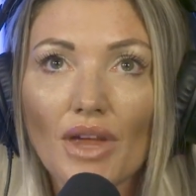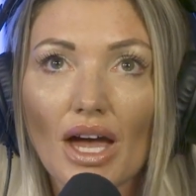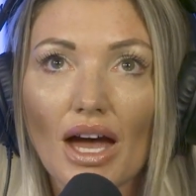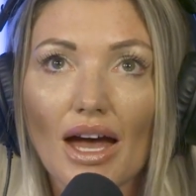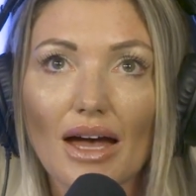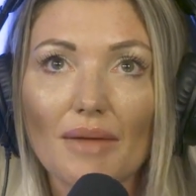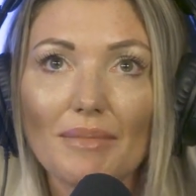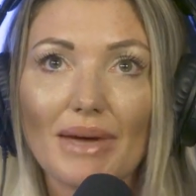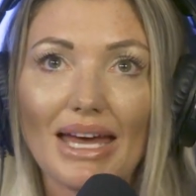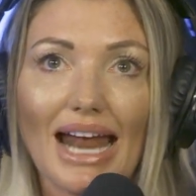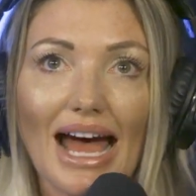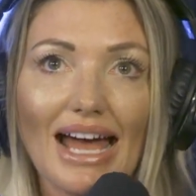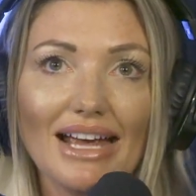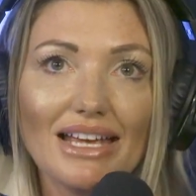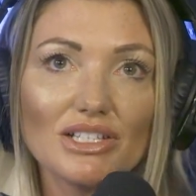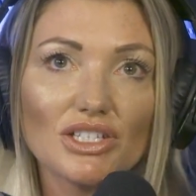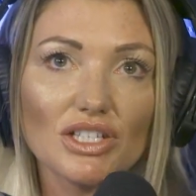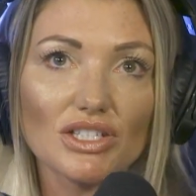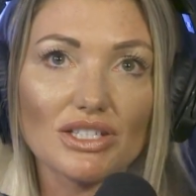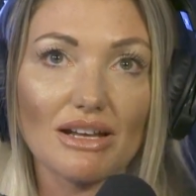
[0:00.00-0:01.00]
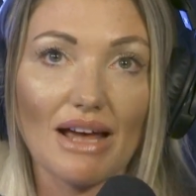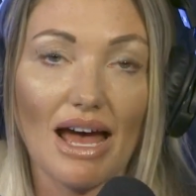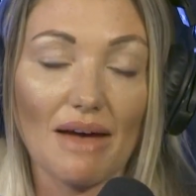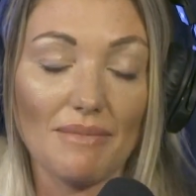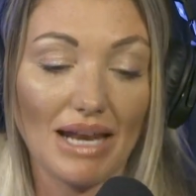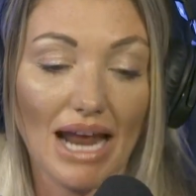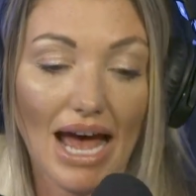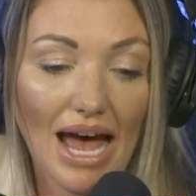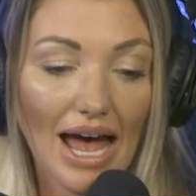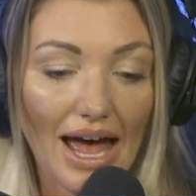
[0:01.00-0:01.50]
And
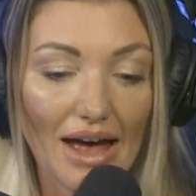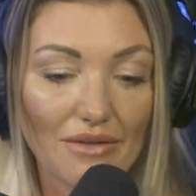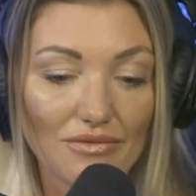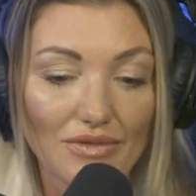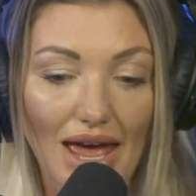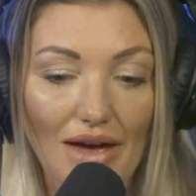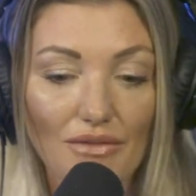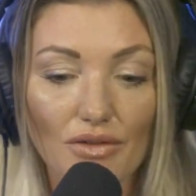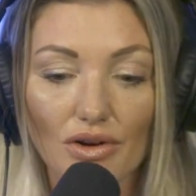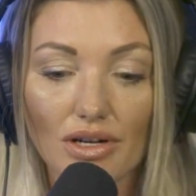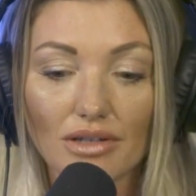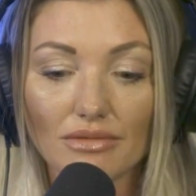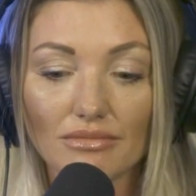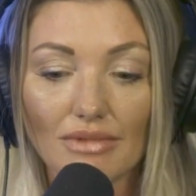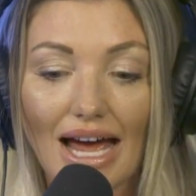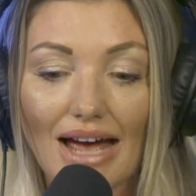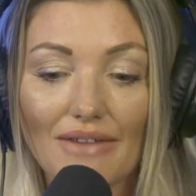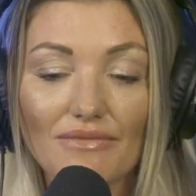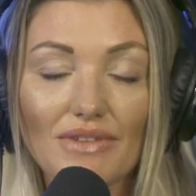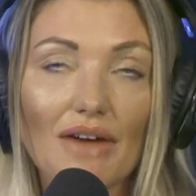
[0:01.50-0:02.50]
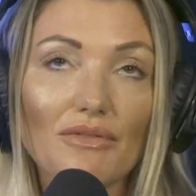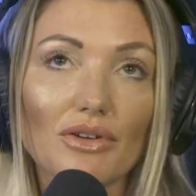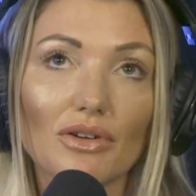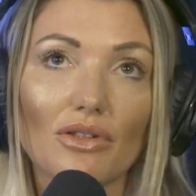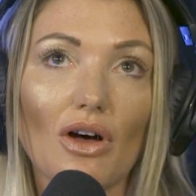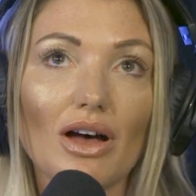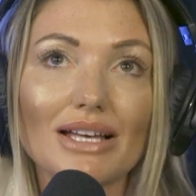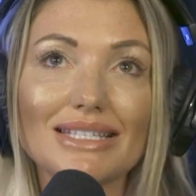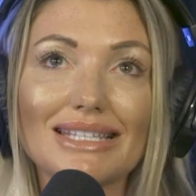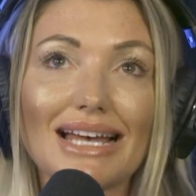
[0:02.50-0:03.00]
I've
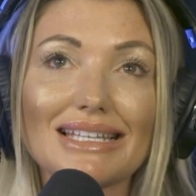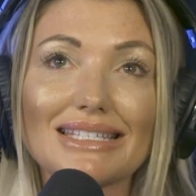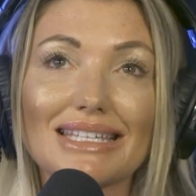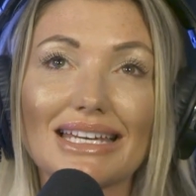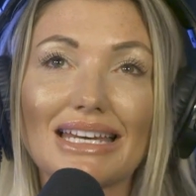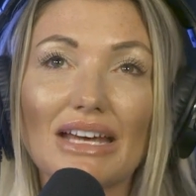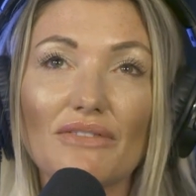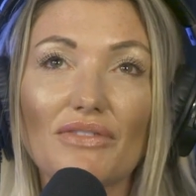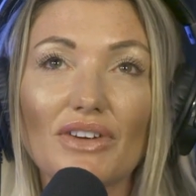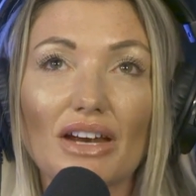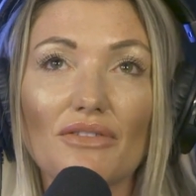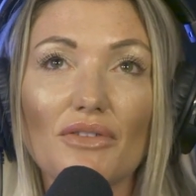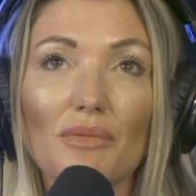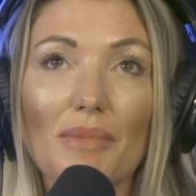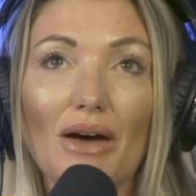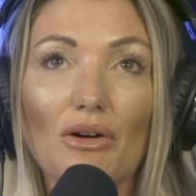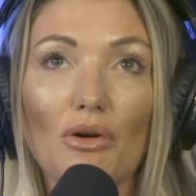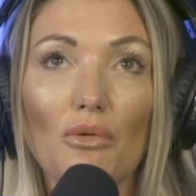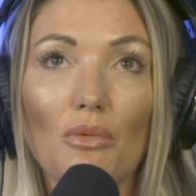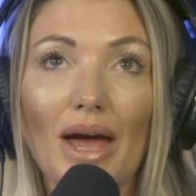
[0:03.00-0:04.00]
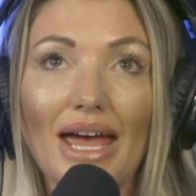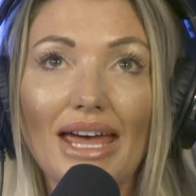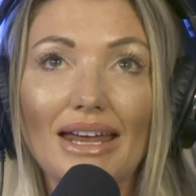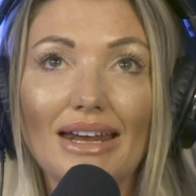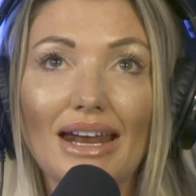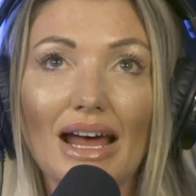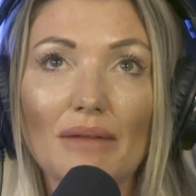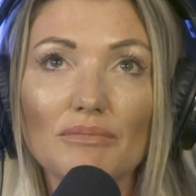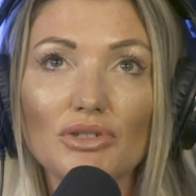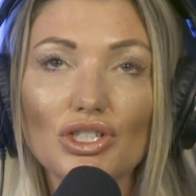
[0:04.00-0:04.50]
never lost that significant of amount of
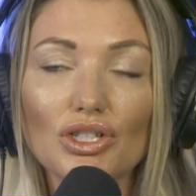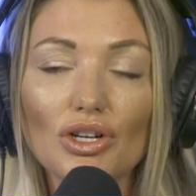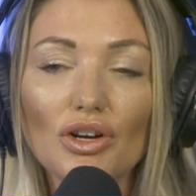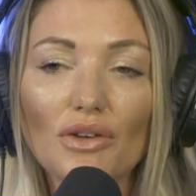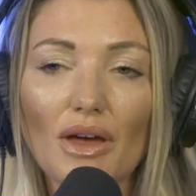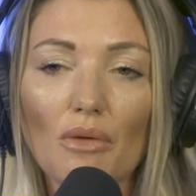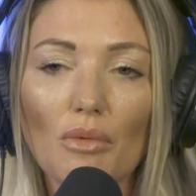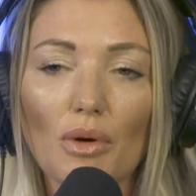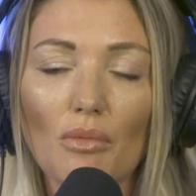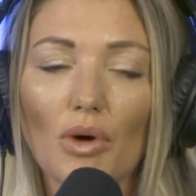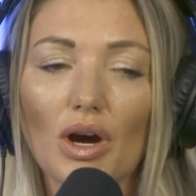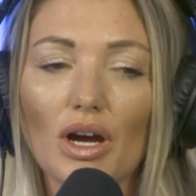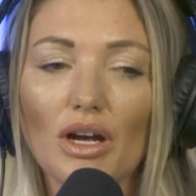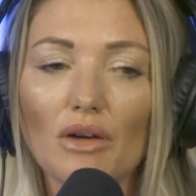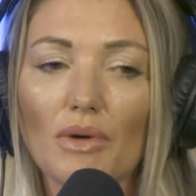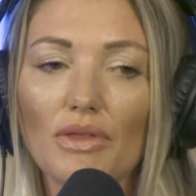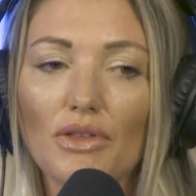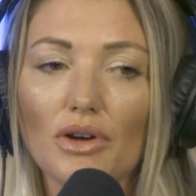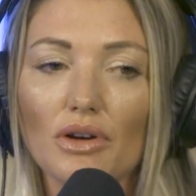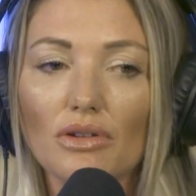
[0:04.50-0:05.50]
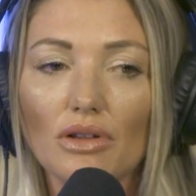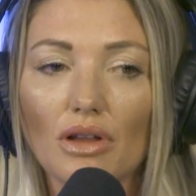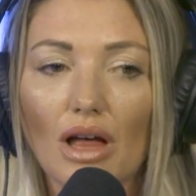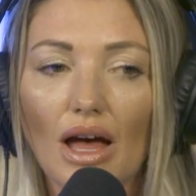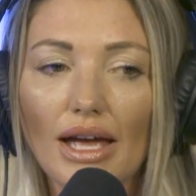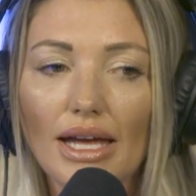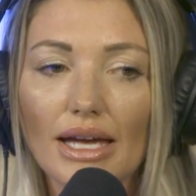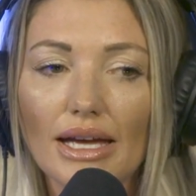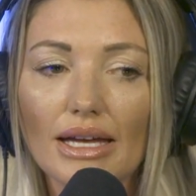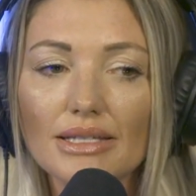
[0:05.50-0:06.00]
weight. And I'm sure that when working with your
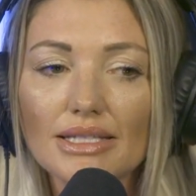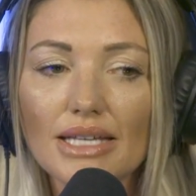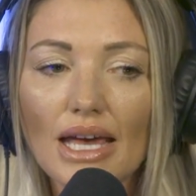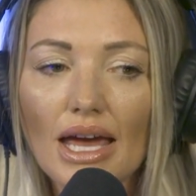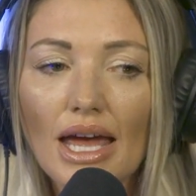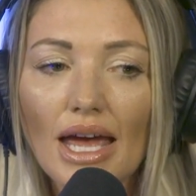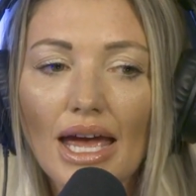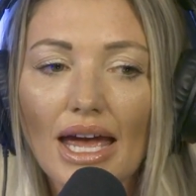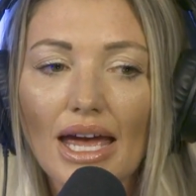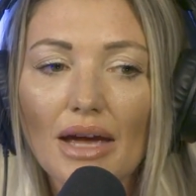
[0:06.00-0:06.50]
clients,